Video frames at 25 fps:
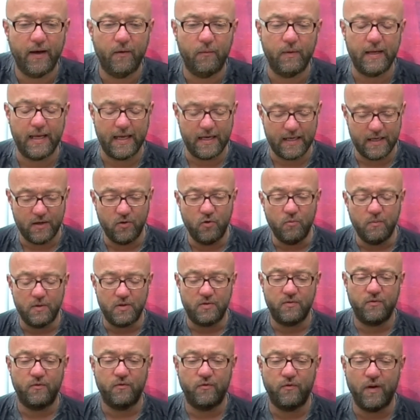We had
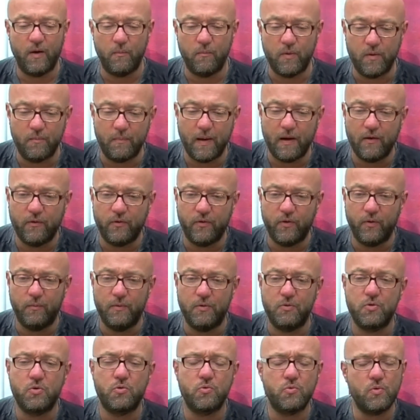enormous fun with both of them.
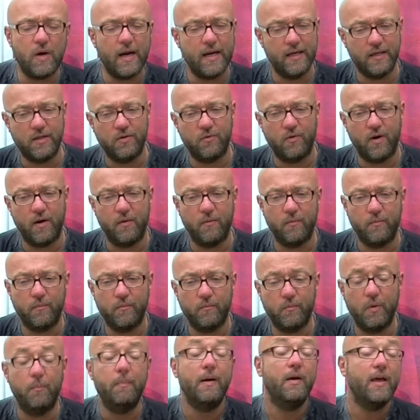It was great to write.
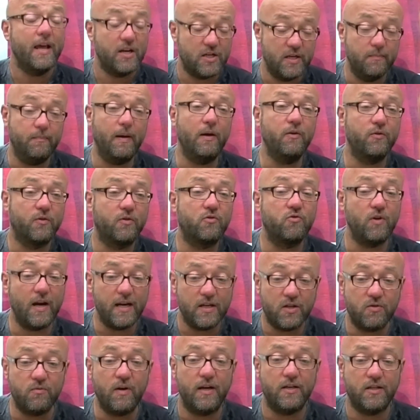Well, both
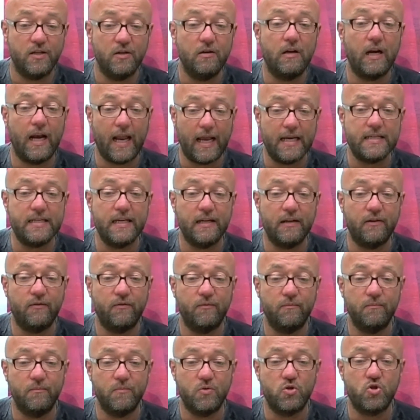great to write two classic,
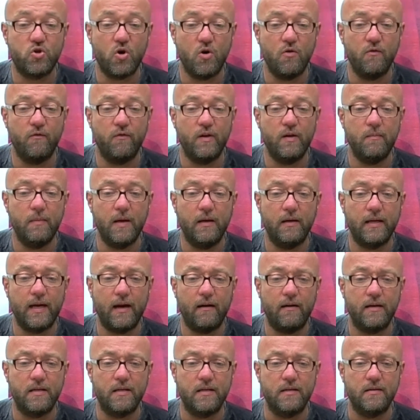strong female
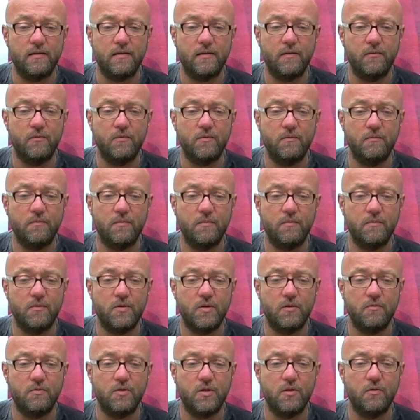characters,
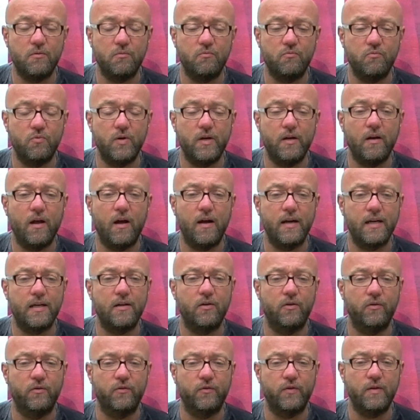two real
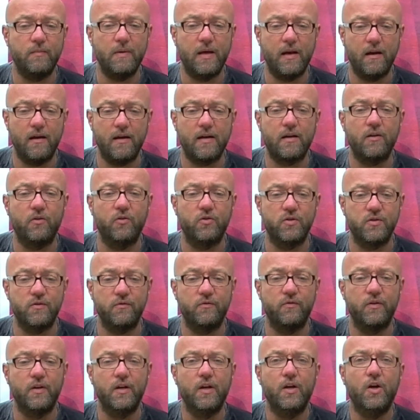icons, female icons
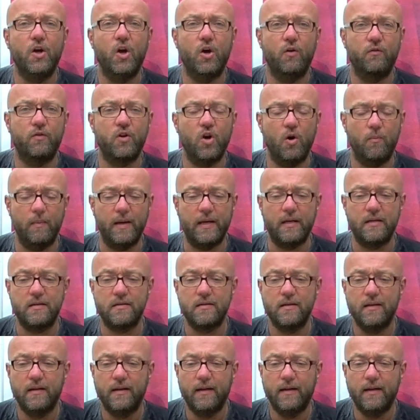of comics.